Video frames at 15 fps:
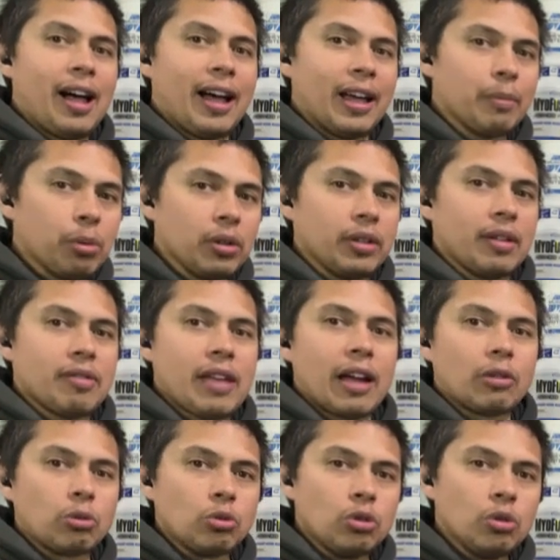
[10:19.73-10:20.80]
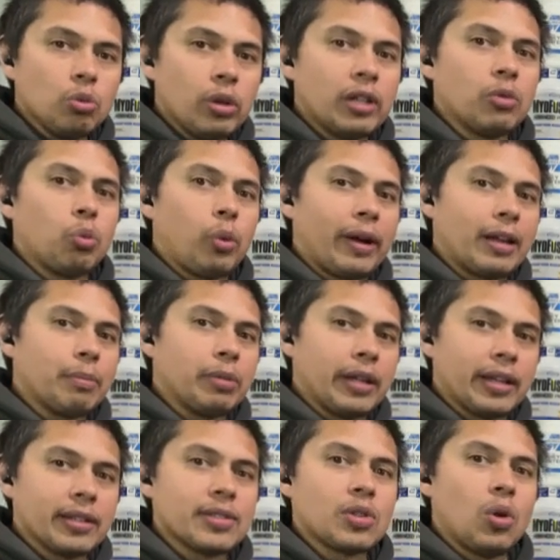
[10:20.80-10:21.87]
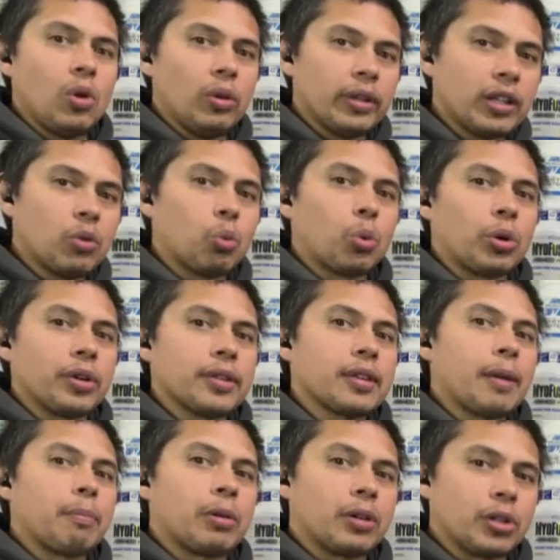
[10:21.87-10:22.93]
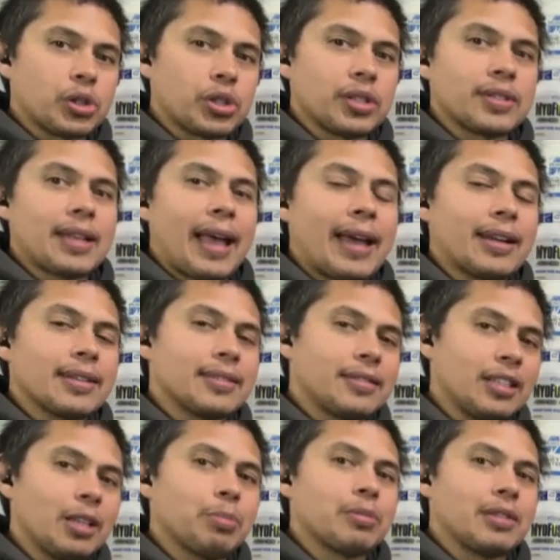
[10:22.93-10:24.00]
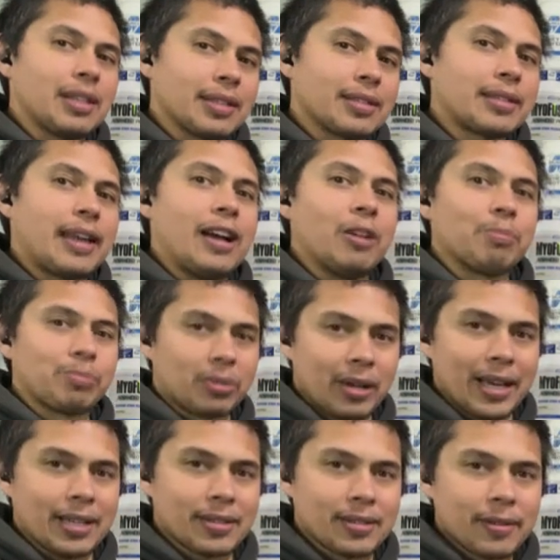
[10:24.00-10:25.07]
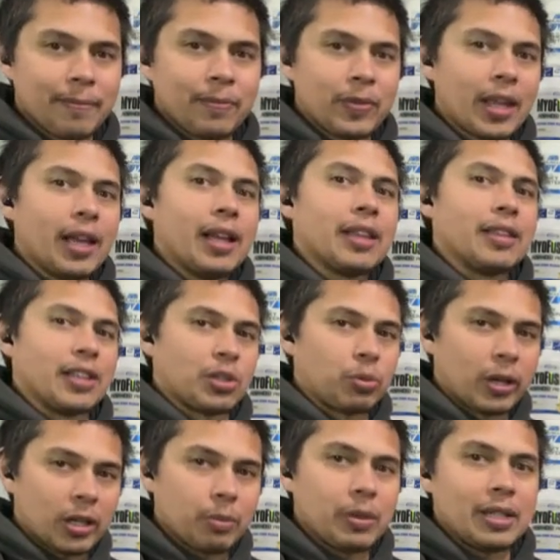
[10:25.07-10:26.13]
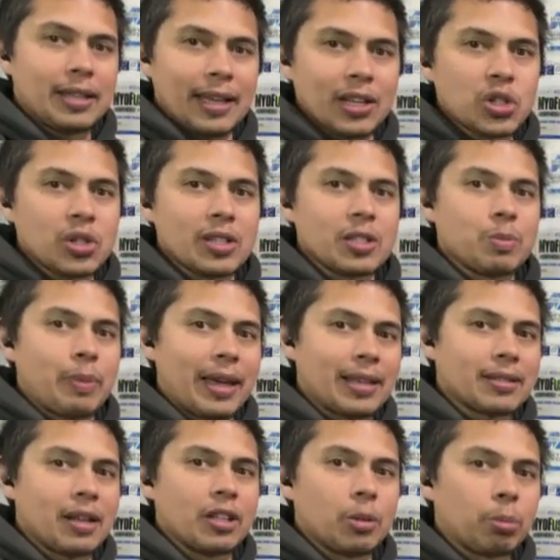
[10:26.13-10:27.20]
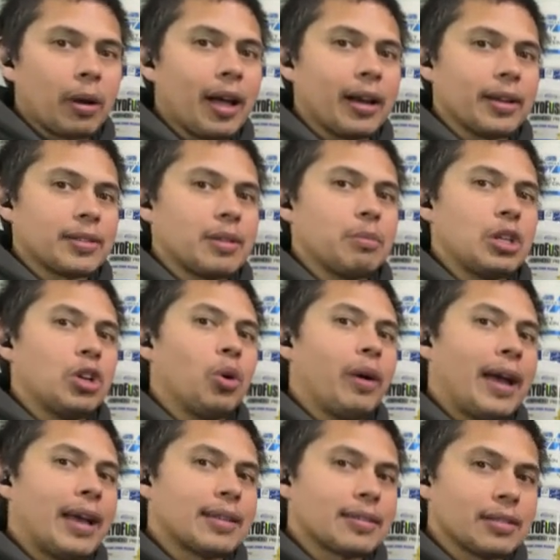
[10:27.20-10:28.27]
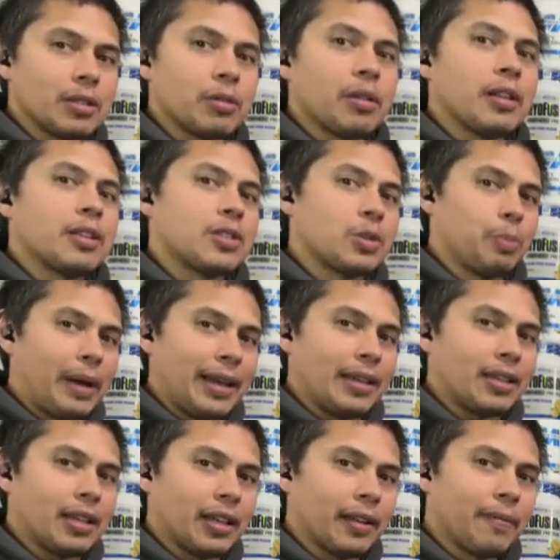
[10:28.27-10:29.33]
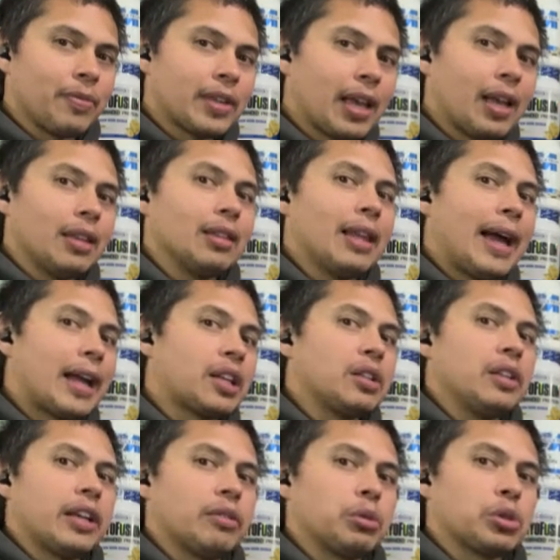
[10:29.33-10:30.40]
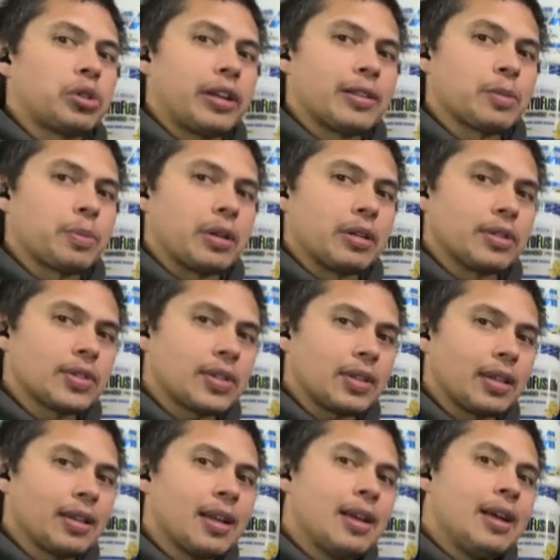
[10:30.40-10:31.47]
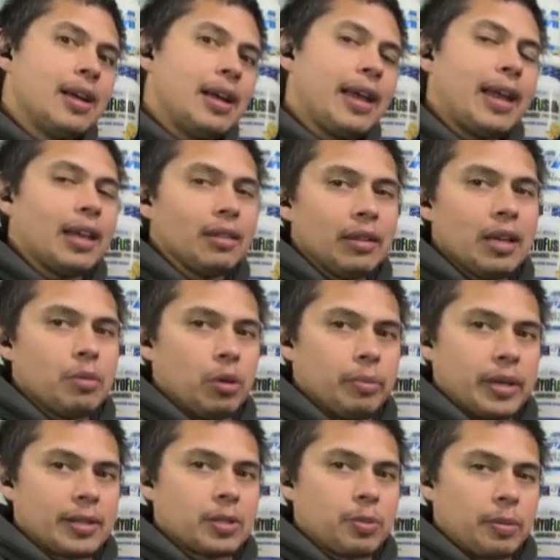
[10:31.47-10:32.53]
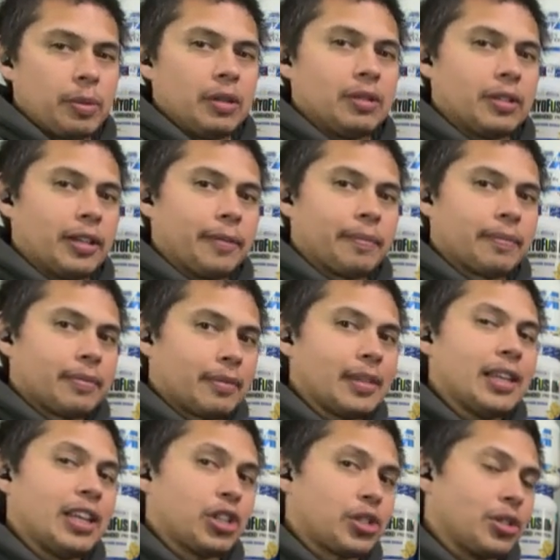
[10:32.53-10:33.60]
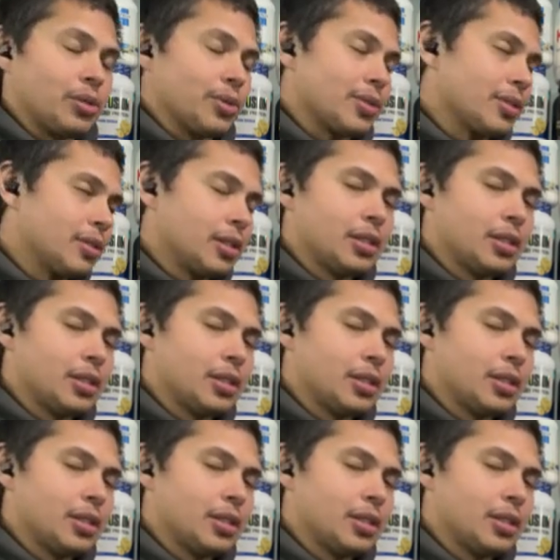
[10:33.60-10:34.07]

I believe that Rule 1 Whey Blend is only worth a purchase at a steep discount price. This recommendation is based on the product's amino acid spiking, lack of label transparency, and label mixability issues.